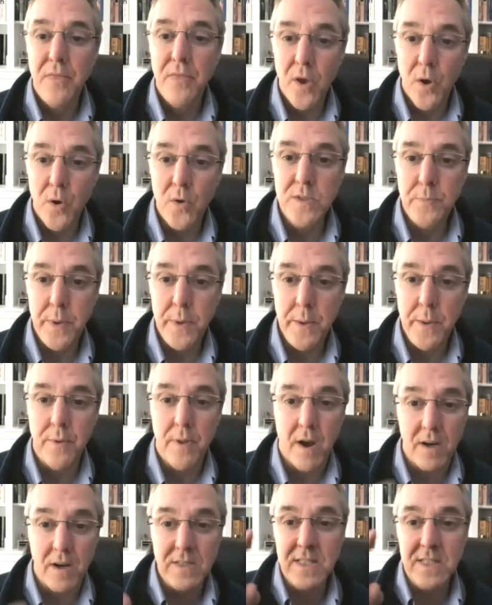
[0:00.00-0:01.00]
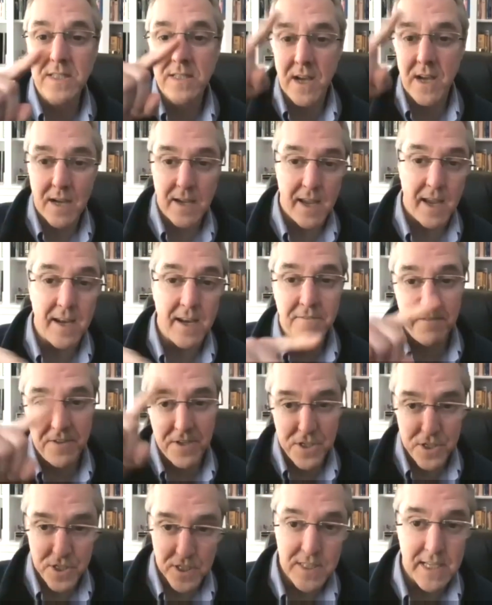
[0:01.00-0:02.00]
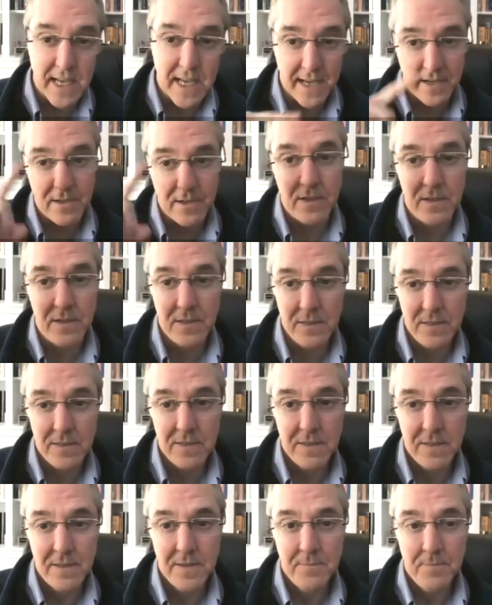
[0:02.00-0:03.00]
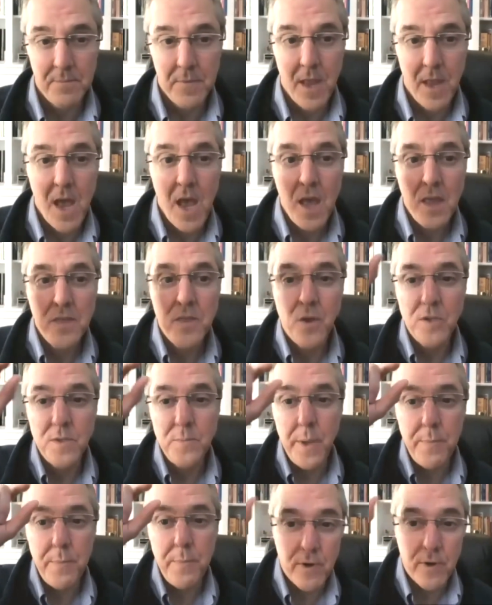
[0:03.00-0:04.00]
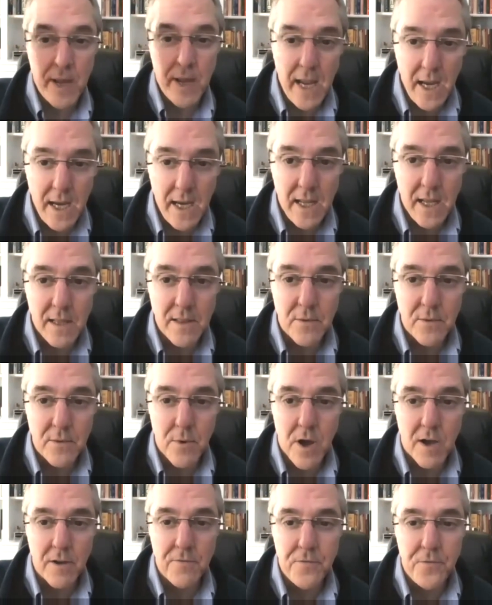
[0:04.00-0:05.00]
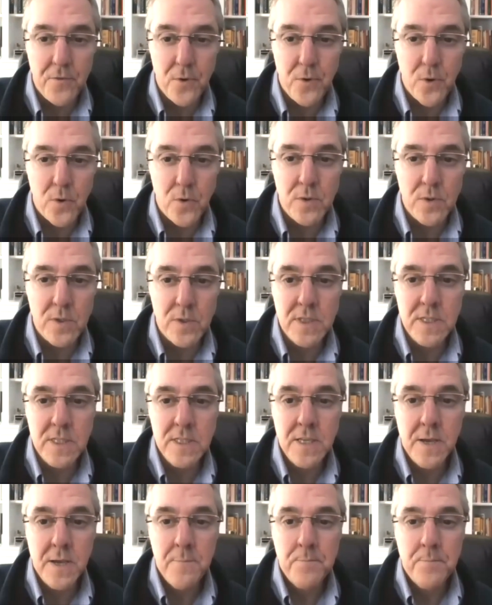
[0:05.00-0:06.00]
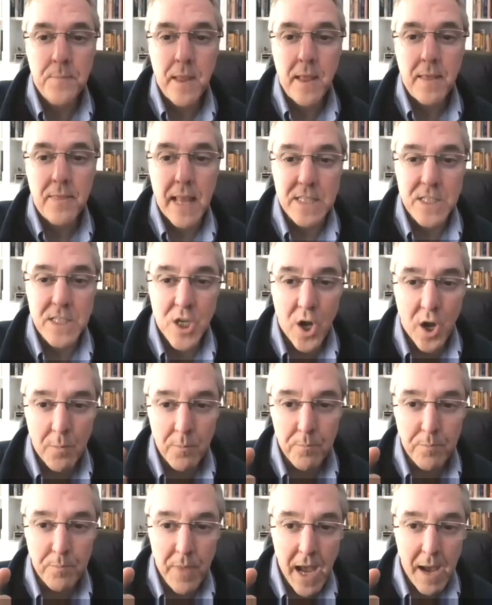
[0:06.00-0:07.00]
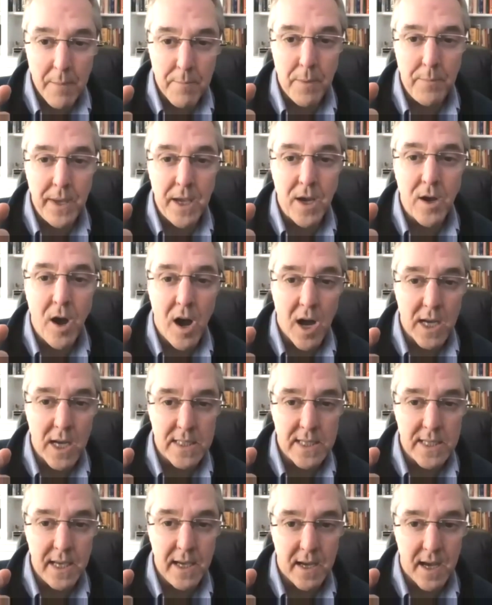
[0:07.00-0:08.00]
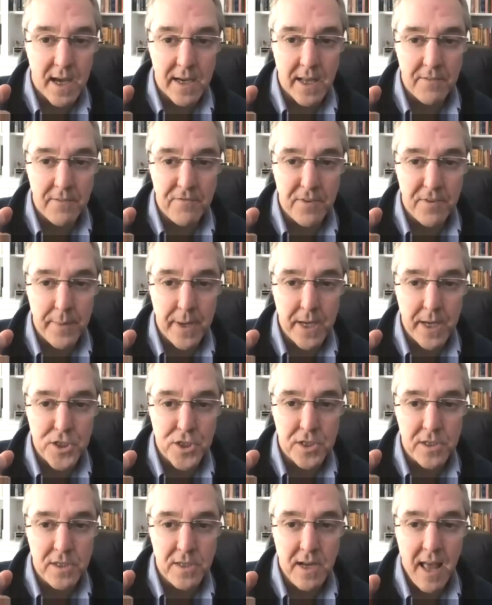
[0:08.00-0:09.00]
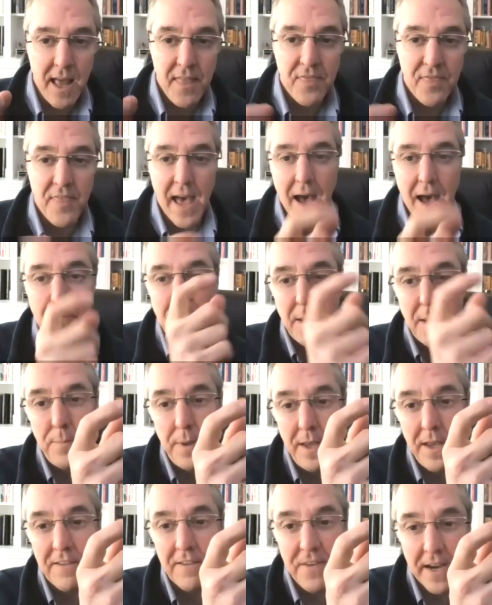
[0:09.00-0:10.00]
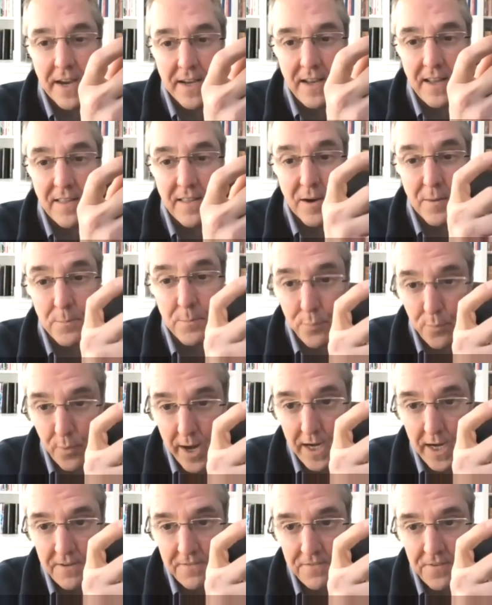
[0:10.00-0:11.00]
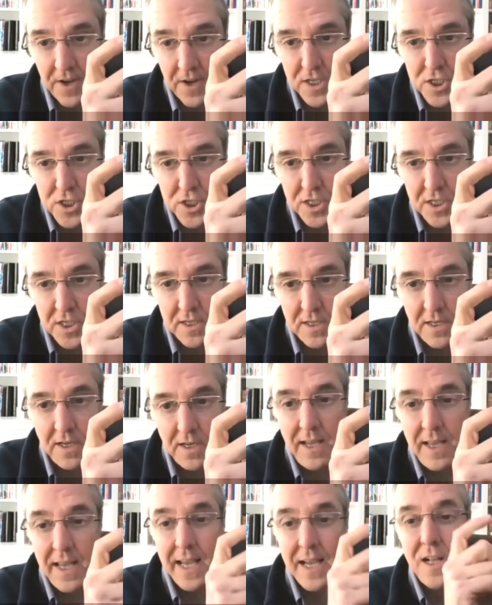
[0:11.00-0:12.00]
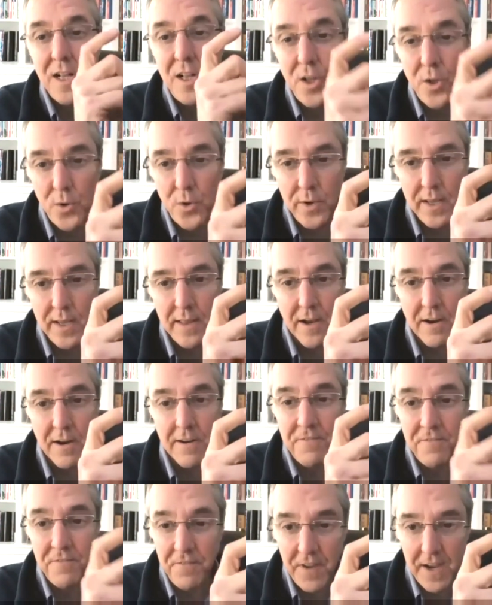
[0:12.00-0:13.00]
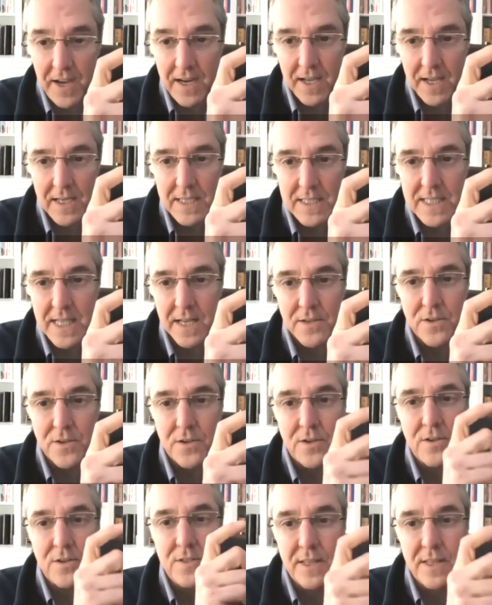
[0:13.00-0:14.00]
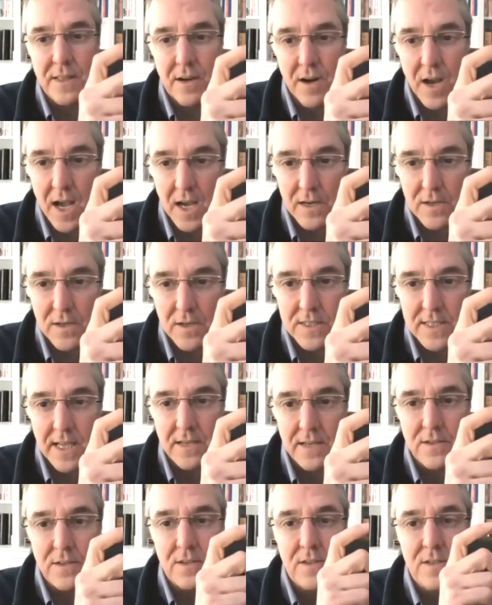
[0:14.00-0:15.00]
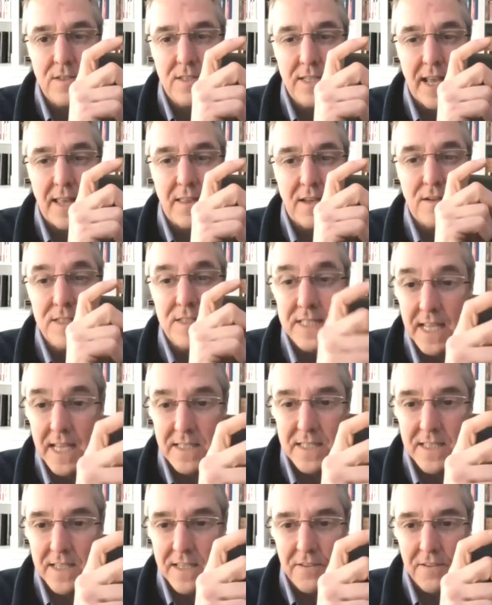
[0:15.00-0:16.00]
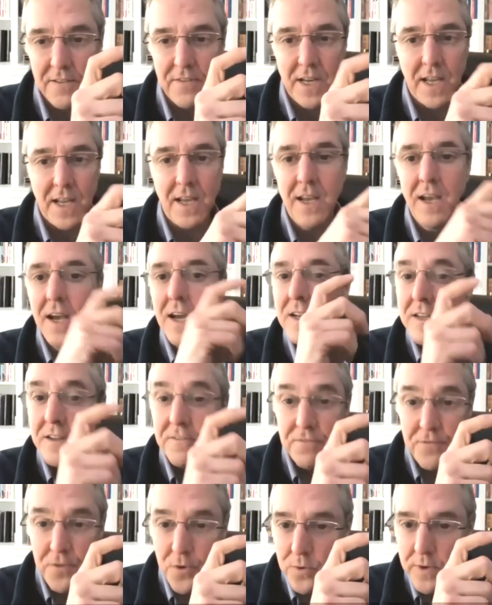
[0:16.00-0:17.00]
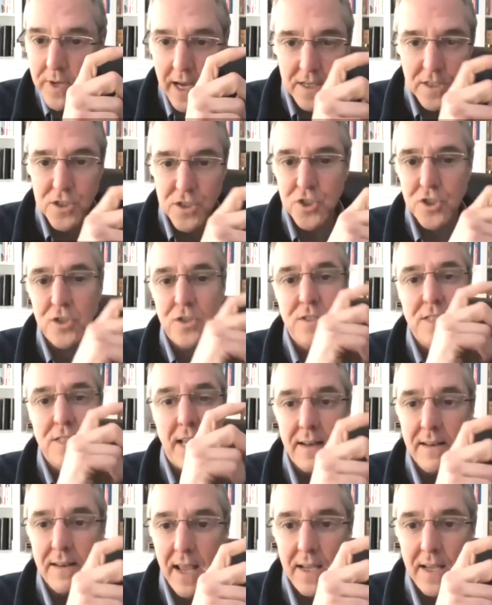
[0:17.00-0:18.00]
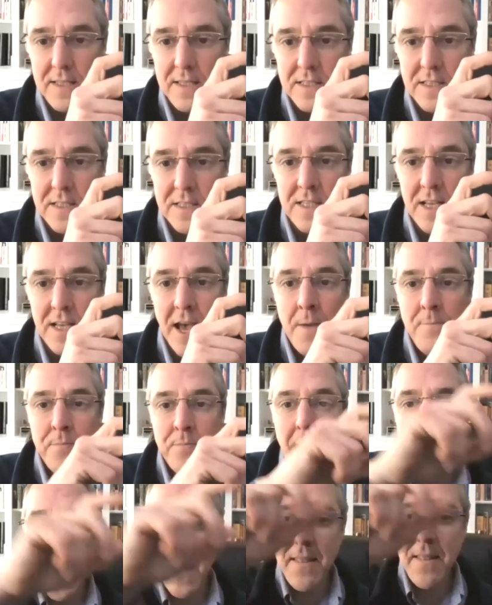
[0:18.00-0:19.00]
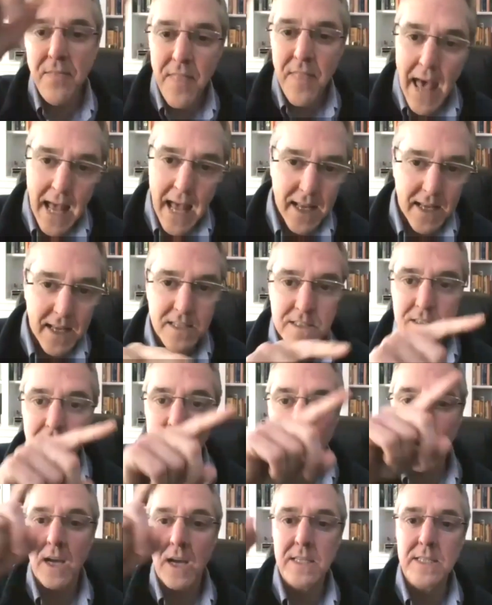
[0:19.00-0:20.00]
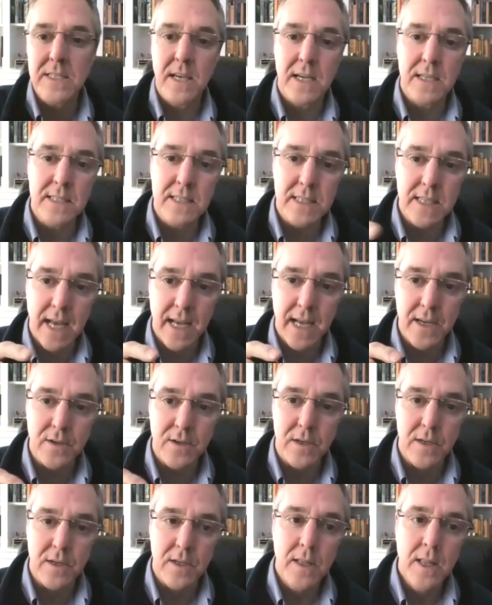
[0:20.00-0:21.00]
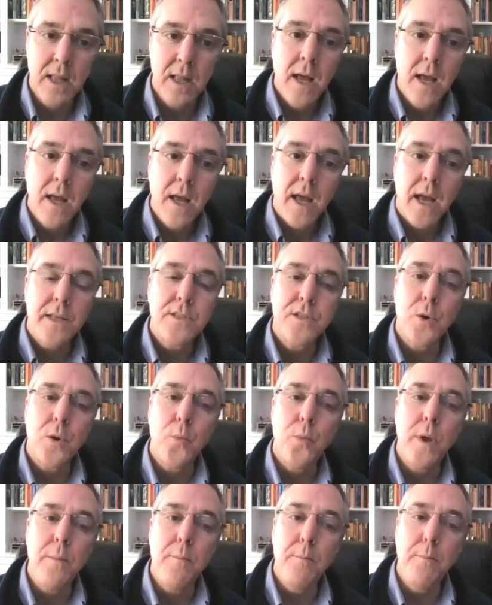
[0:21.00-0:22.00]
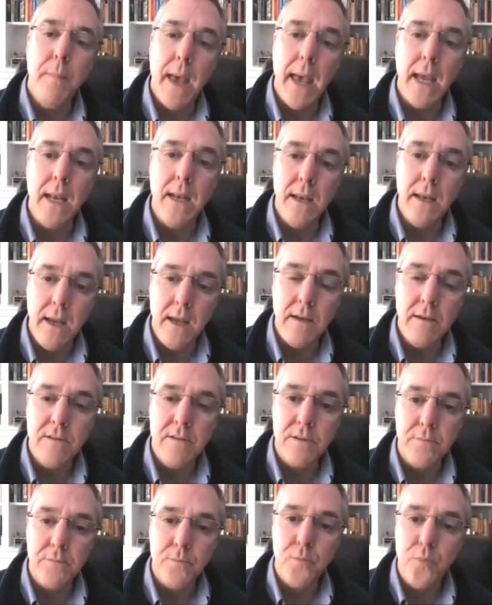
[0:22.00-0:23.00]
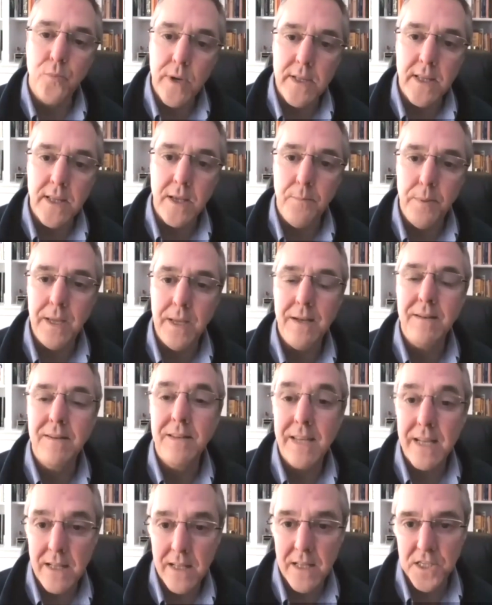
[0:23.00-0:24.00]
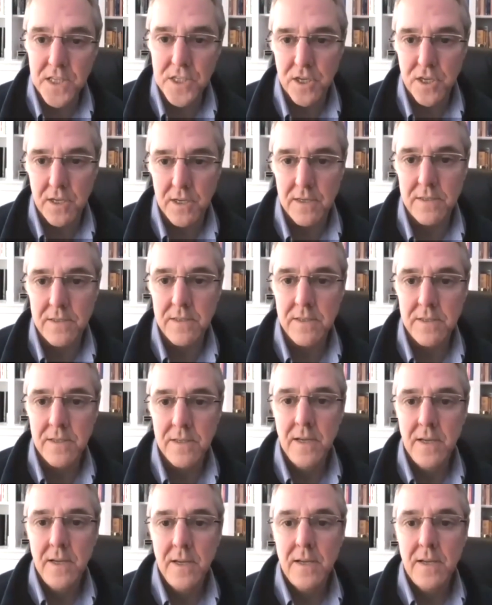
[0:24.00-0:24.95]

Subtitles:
And those people are stuck in a vicious cycle. Those people are eating the wrong foods. That may be causing gut inflammation. That might be affecting their brain function, including their feeding centers and their hunger centers and their sensitivity to food textures and tastes. And that is causing a cycle. And so we may need to really be diligent